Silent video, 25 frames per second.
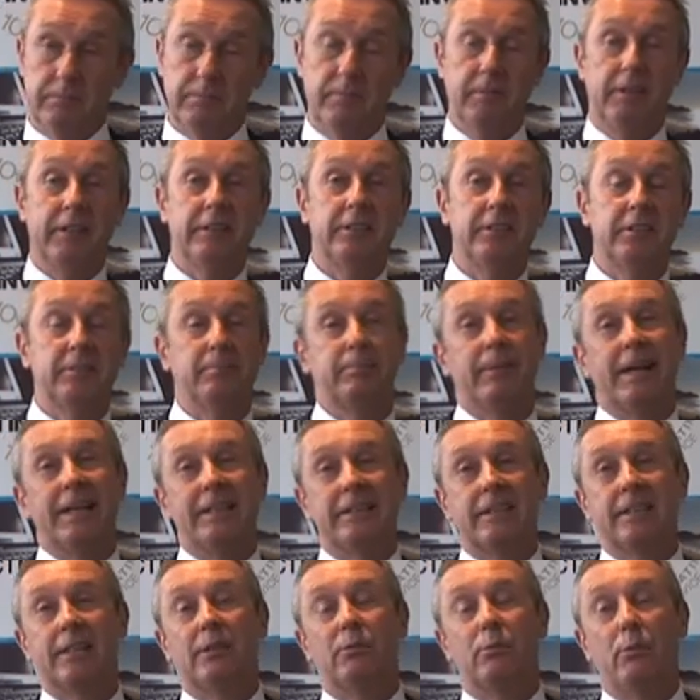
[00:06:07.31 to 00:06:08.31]
This is
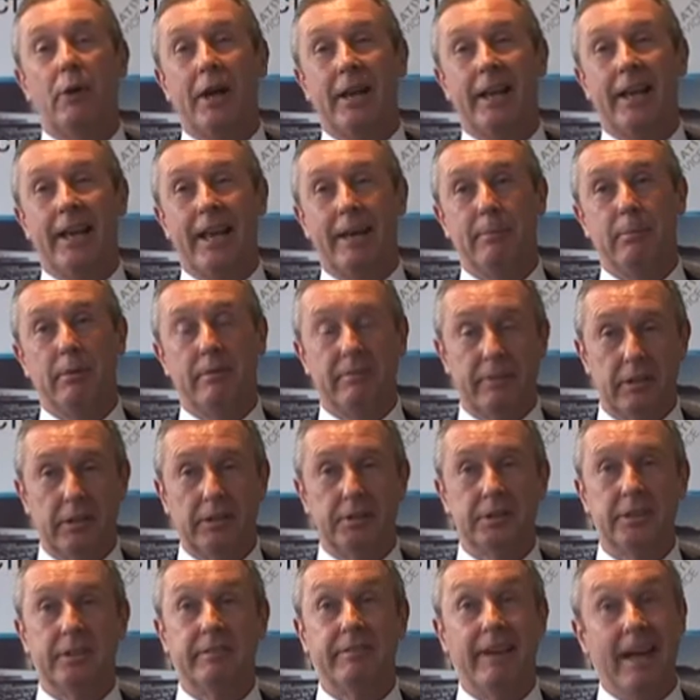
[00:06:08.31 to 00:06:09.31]
basically a white label
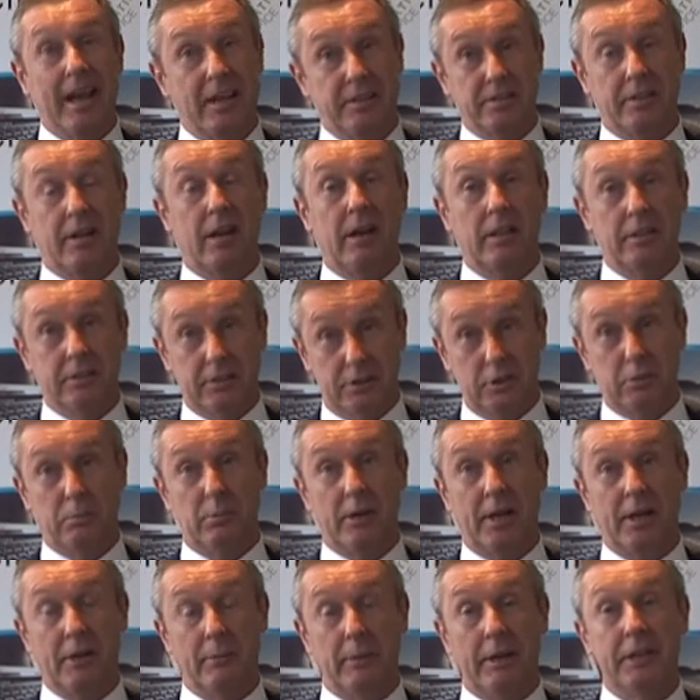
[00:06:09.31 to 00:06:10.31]
version of Asgard's
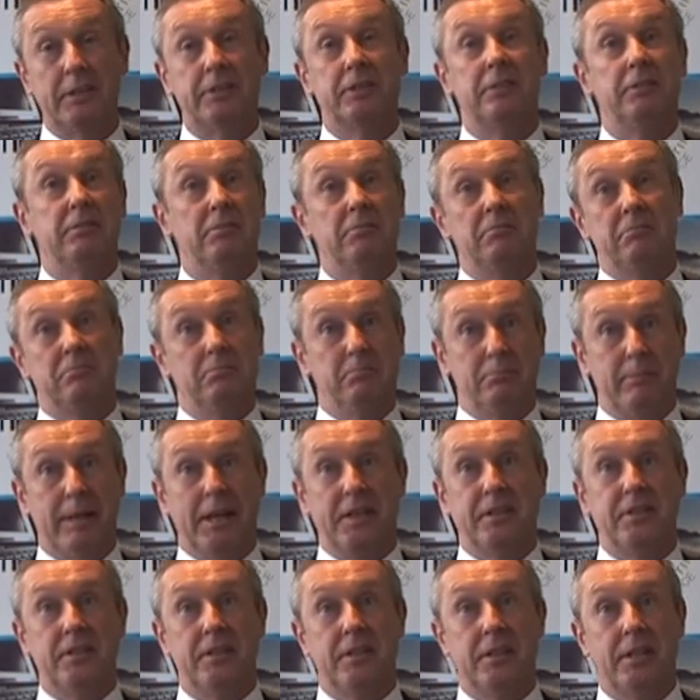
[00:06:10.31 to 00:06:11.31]
superannuation
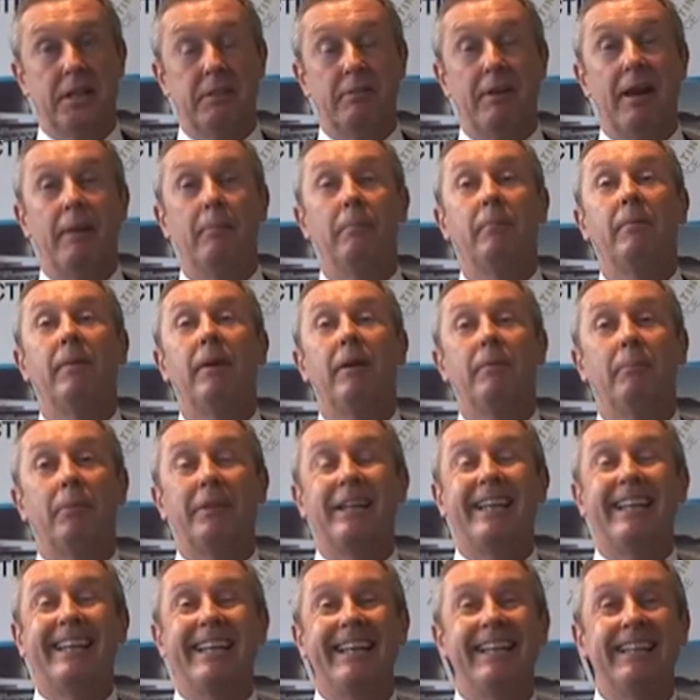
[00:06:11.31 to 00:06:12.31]
pension eWrap. But
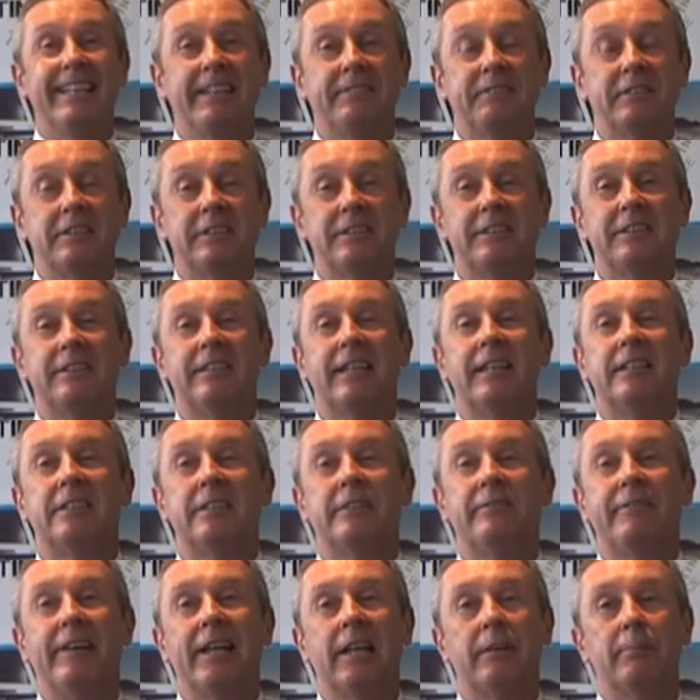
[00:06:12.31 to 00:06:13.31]
the key difference is that it's
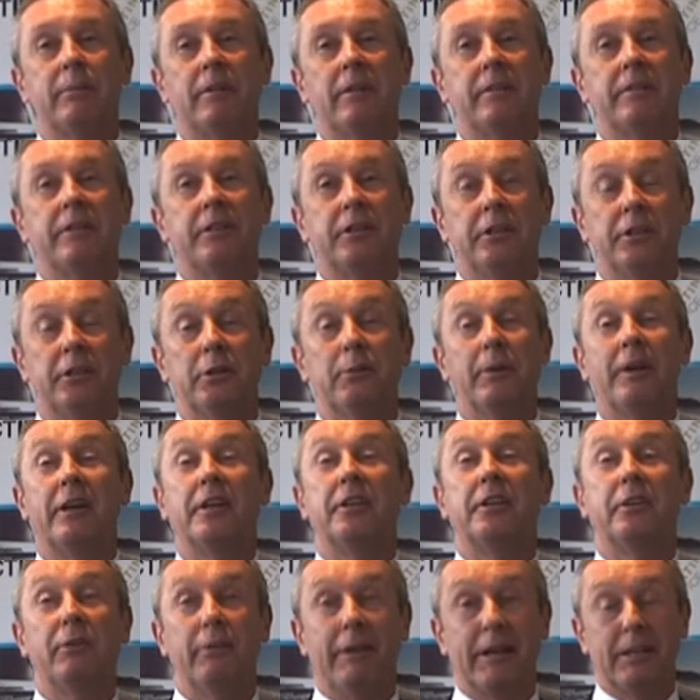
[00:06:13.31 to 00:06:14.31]
available to you on a
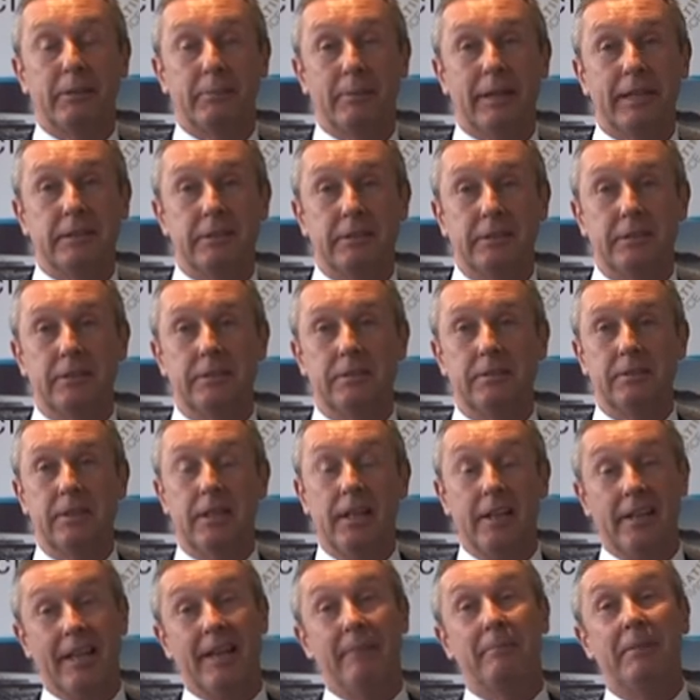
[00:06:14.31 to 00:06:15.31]
direct basis.
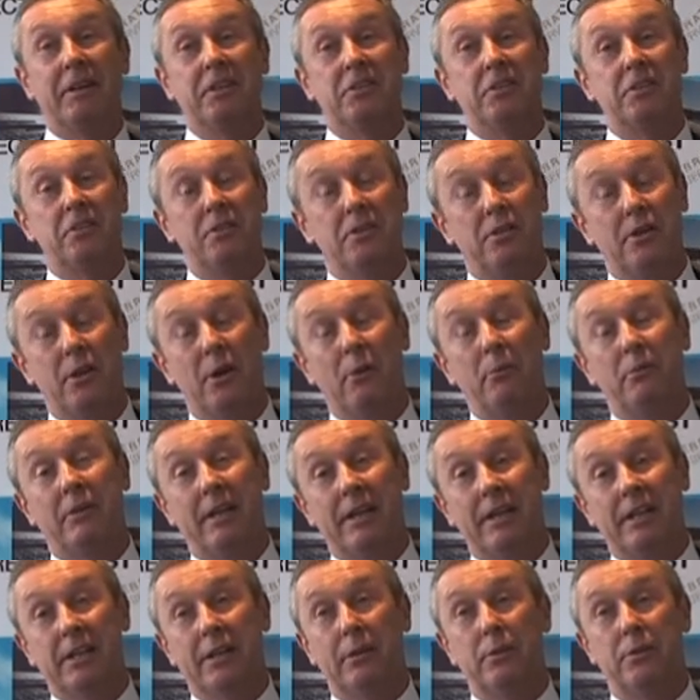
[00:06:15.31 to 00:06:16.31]
That means you don't
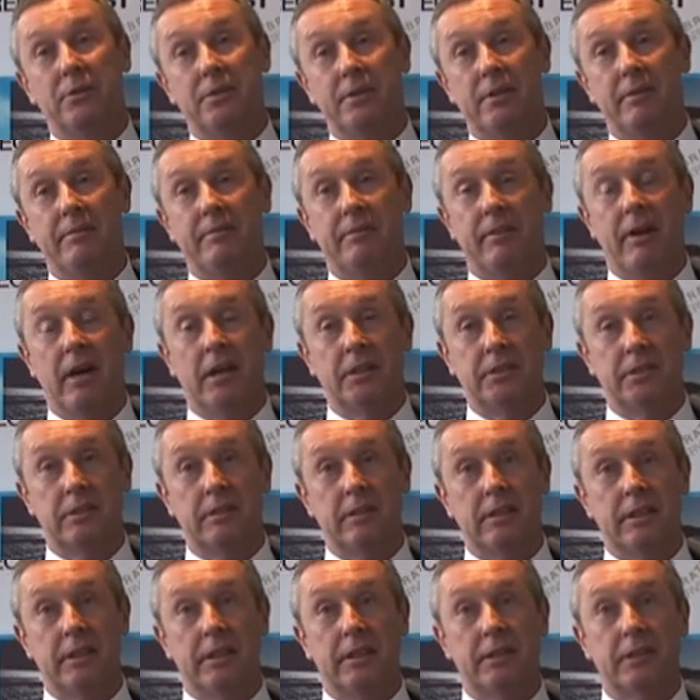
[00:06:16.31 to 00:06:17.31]
need to use an
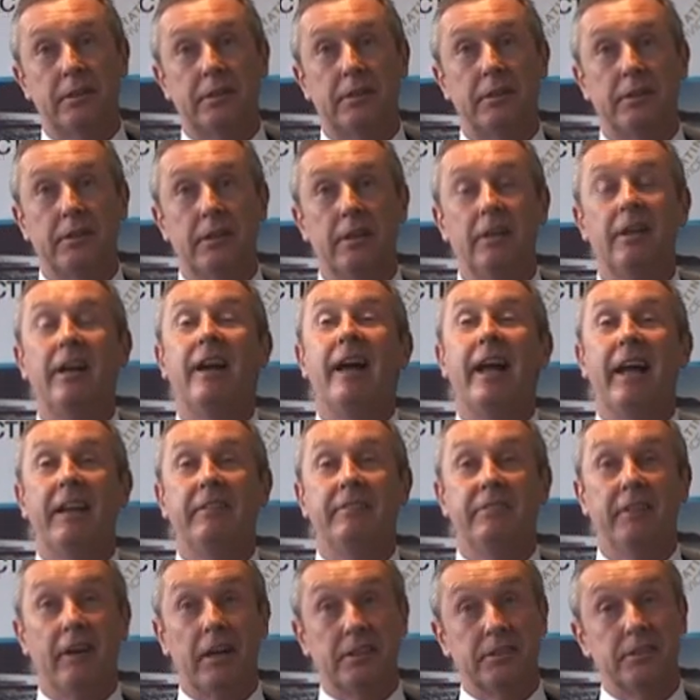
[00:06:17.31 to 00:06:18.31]
advisor and incur
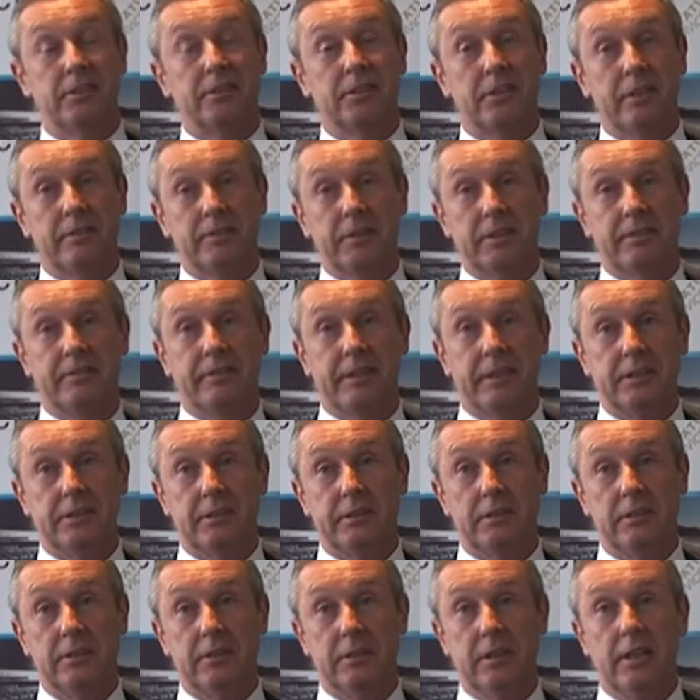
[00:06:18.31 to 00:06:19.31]
advisor service
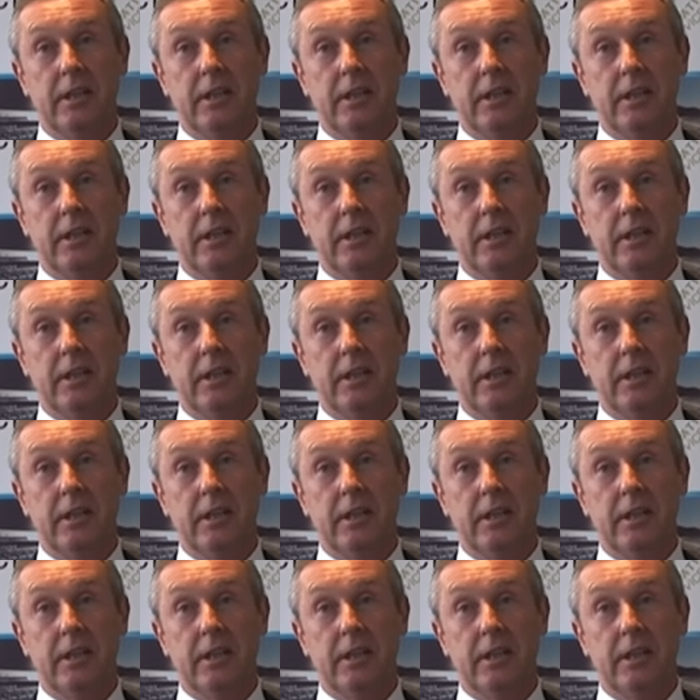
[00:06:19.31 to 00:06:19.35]
fees.